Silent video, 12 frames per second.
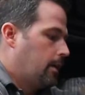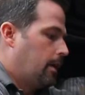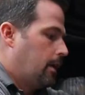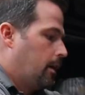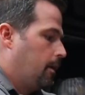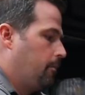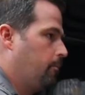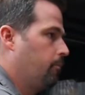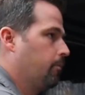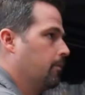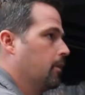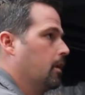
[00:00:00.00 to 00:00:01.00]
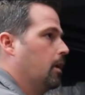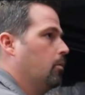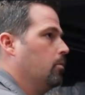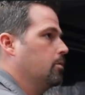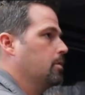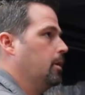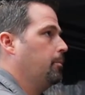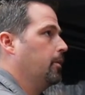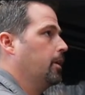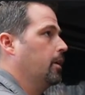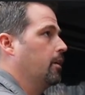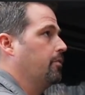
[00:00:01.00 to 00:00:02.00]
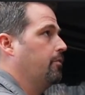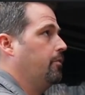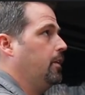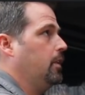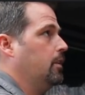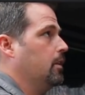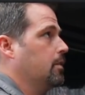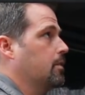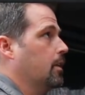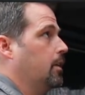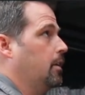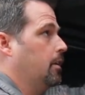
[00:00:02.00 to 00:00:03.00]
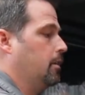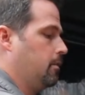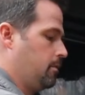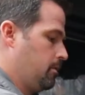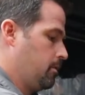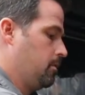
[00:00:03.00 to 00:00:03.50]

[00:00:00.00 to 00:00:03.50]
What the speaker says: We're simply going to feed this in here.